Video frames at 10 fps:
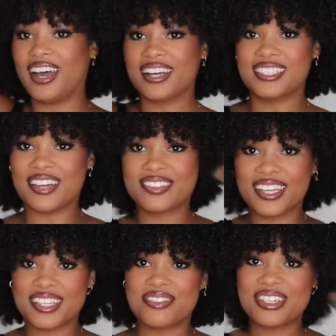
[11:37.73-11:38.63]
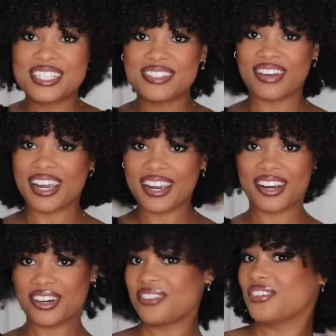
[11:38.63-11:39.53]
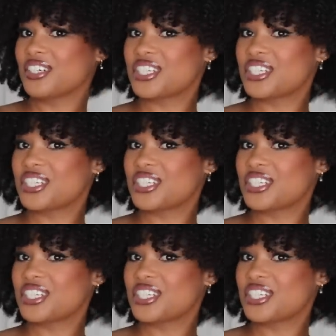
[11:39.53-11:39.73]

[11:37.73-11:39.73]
I definitely missed my hair for